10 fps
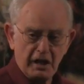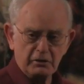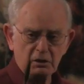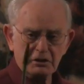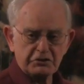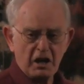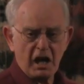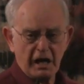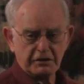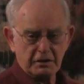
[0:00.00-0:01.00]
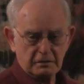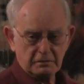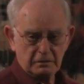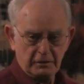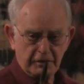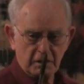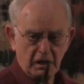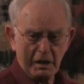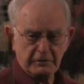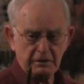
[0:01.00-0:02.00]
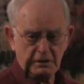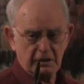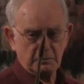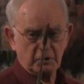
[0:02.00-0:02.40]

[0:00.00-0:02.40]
general in charge of the Army and the